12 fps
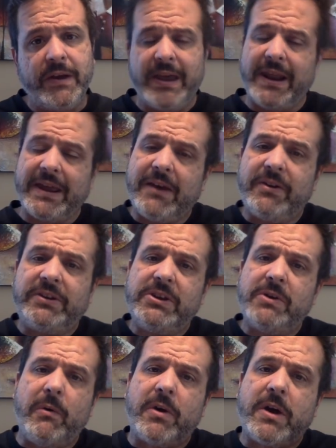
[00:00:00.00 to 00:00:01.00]
And I guarantee
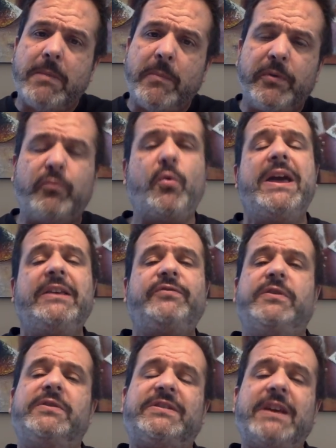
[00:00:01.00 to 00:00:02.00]
you I will come up with ways
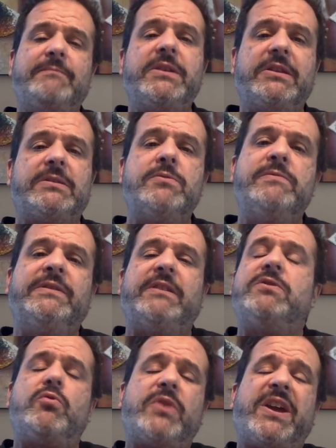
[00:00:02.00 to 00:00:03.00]
for you to save money at the movies.
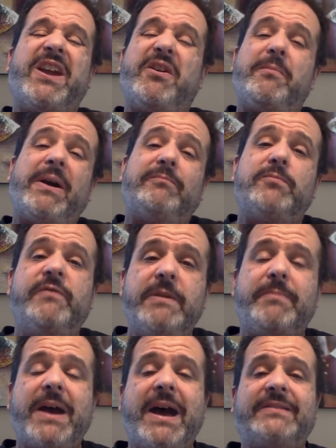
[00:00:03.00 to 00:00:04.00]
If you don't care about
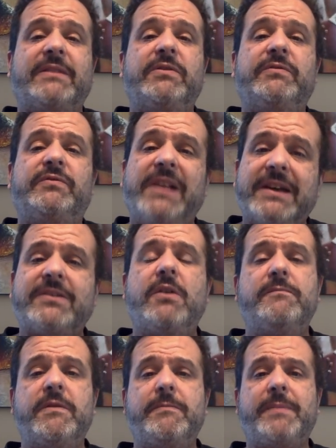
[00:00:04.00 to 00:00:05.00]
MoviePass, if you've let go
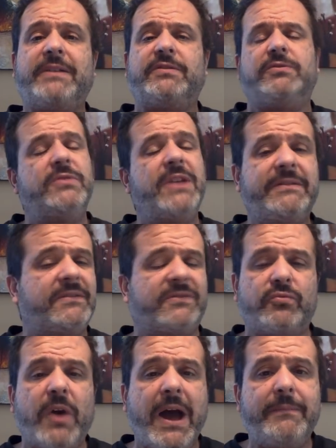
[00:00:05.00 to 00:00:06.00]
of MoviePass, so do not
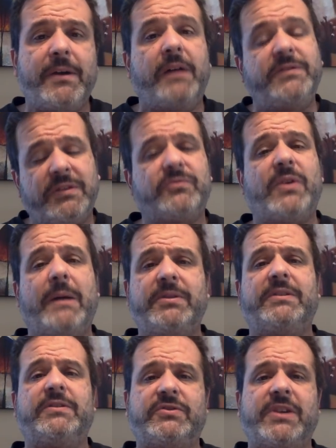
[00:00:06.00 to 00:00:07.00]
unsubscribe
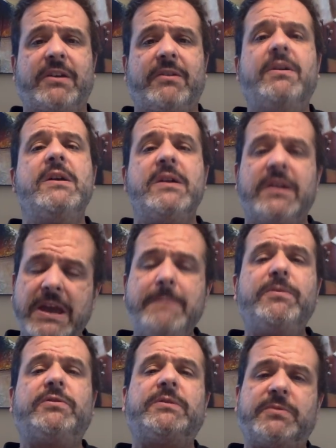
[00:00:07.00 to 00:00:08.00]
to this channel.
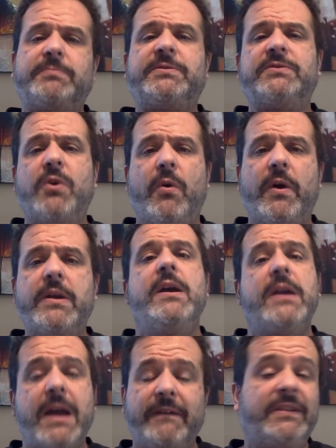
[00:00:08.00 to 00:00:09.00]
Keep your subscriptions going.
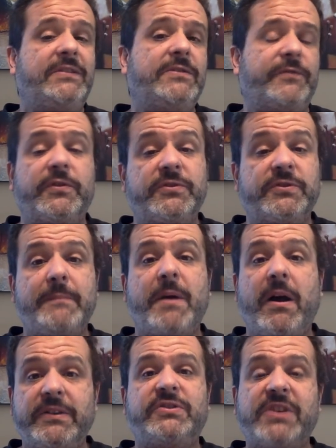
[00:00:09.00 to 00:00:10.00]
And this is your first time
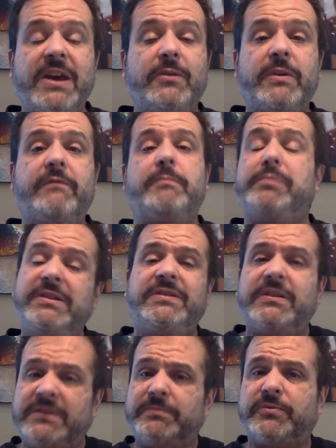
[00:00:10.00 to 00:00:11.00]
on this channel, whatever, please
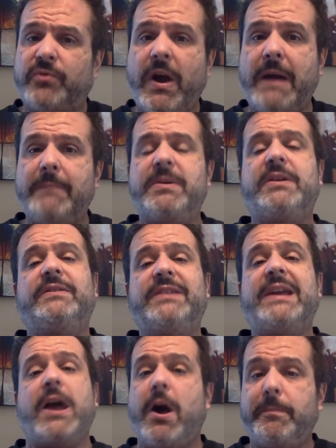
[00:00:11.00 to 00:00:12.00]
hit subscribe, because
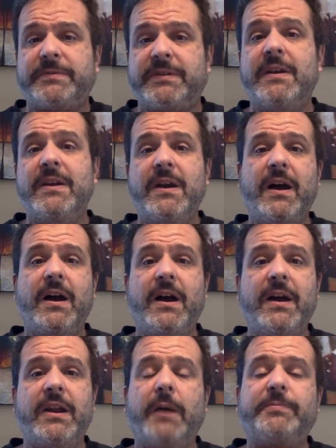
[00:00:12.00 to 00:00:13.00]
that helps.
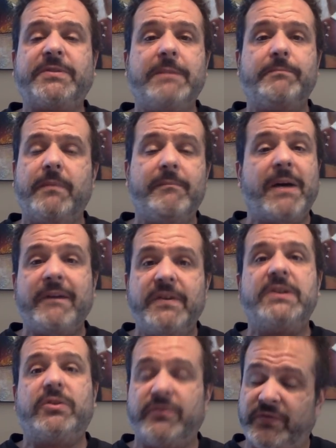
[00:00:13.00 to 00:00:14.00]
It helps keep my
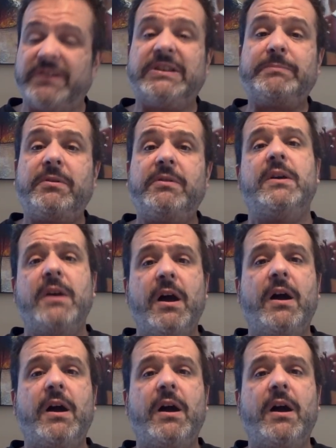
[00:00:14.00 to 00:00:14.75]
videos visible